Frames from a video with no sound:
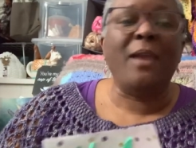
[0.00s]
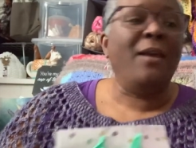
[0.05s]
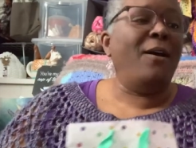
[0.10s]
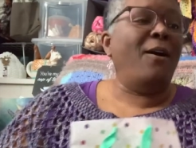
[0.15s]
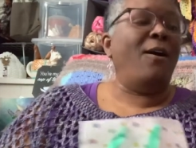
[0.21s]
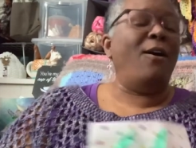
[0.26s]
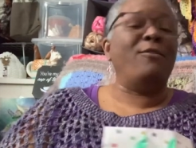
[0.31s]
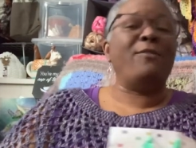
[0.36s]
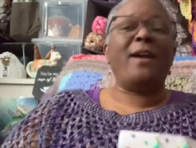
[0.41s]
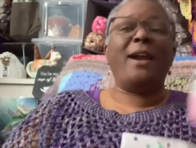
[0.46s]

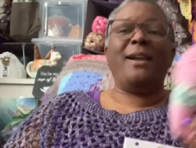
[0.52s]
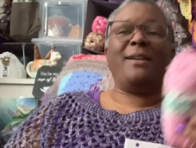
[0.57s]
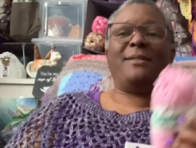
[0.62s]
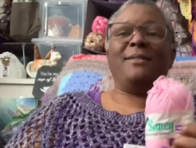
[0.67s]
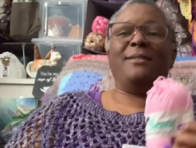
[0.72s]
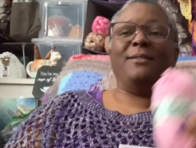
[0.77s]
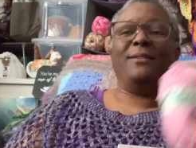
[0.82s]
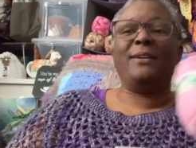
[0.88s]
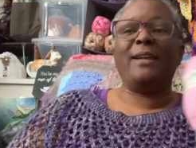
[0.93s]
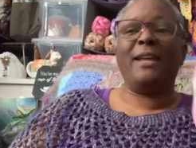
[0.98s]
All right.
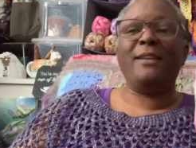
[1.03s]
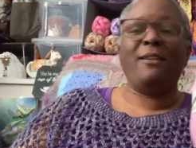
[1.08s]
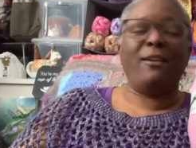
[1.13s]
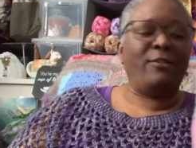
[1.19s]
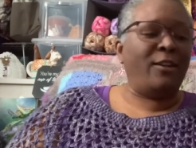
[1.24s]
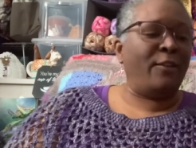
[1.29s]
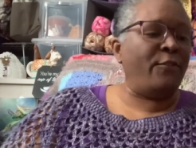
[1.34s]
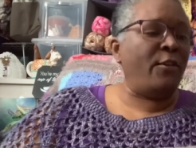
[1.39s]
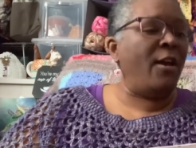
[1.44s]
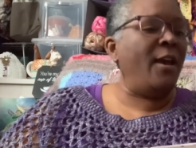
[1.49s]
Okay, now, and
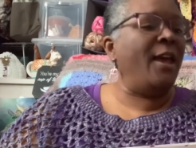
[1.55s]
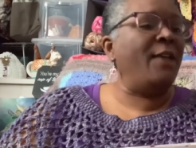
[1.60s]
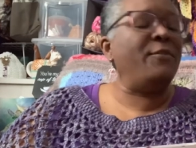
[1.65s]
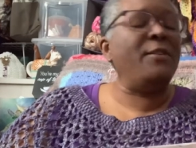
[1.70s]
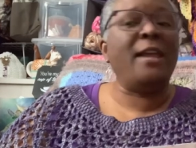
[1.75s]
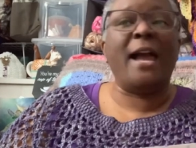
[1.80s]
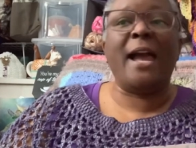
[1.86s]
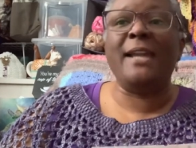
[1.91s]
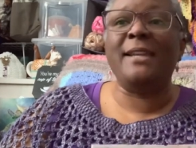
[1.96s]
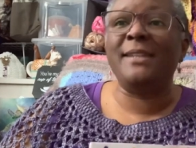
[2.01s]
if y'all have
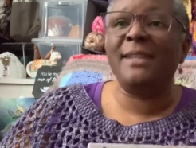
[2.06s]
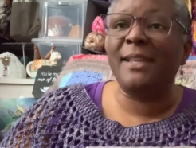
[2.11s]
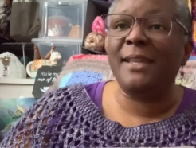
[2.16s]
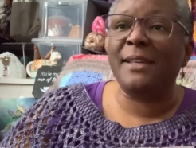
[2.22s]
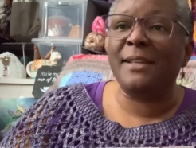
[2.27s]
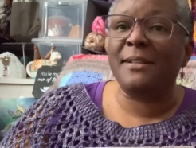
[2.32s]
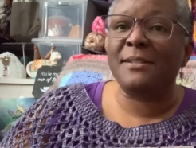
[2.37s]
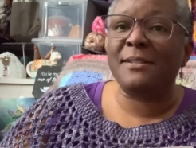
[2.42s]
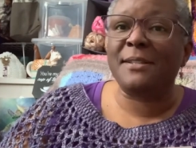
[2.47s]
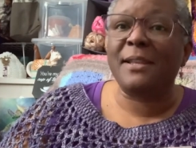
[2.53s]
any
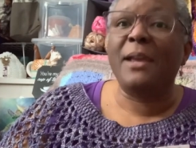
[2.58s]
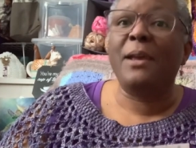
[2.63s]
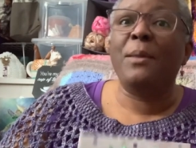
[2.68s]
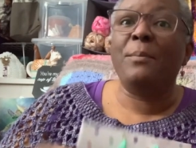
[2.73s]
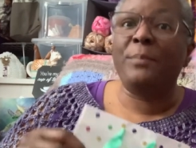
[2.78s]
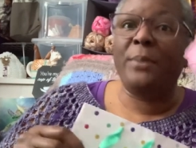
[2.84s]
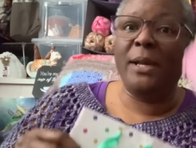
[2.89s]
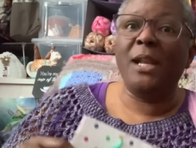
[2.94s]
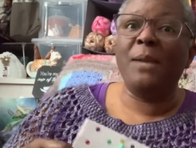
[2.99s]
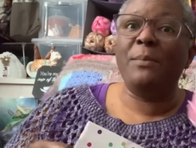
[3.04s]
ideas,
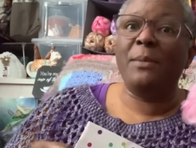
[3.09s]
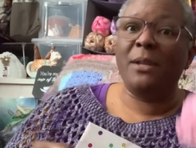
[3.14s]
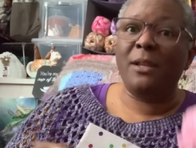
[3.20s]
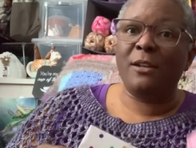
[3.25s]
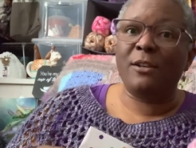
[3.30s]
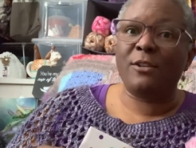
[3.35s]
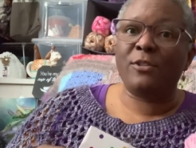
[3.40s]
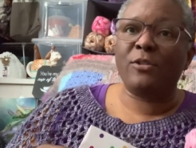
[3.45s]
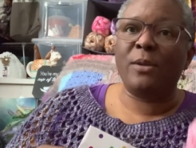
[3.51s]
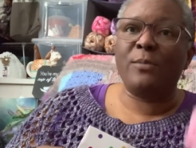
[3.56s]
put them in the
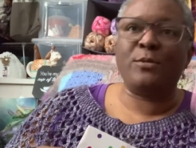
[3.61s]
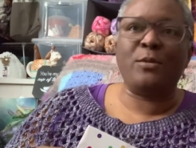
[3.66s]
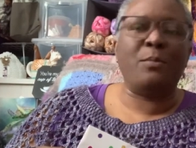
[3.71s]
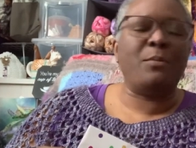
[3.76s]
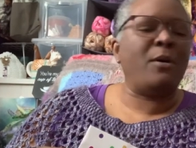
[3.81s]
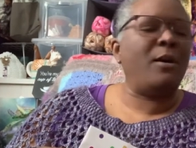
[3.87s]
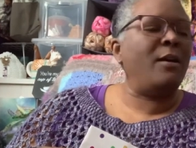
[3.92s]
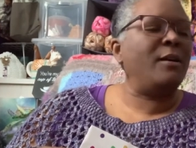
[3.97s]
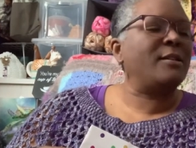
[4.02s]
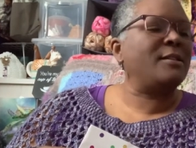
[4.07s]
description
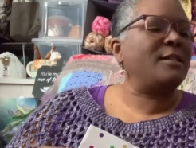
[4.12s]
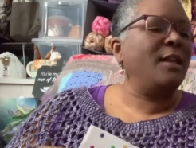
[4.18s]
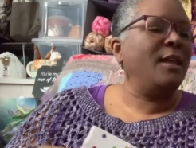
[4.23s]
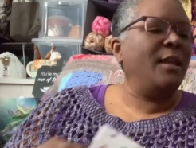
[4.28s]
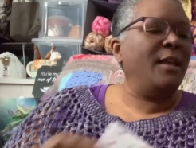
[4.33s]
box.